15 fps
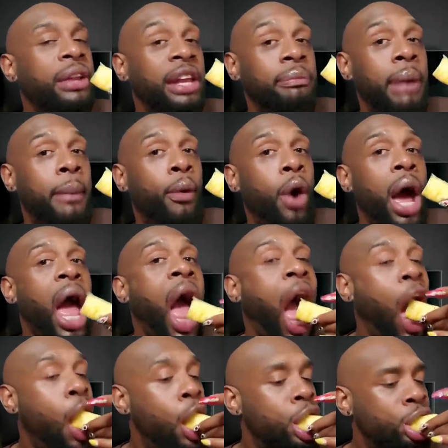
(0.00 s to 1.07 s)
That's my boy.
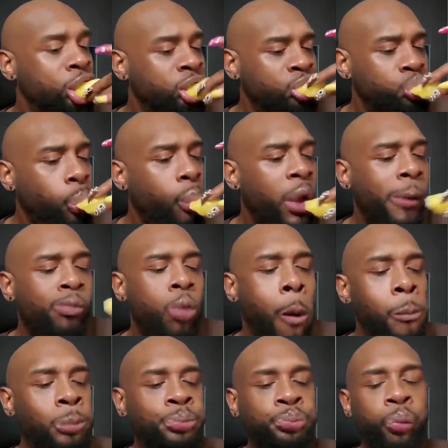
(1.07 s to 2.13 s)

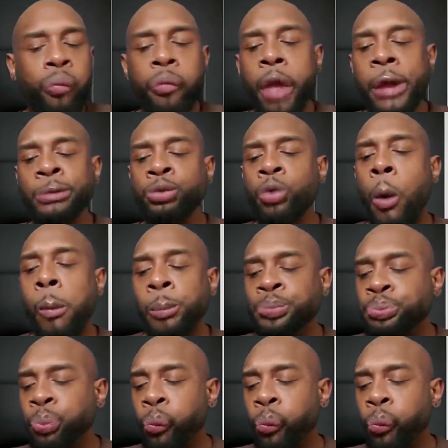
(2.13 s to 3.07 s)
Mm-hmm.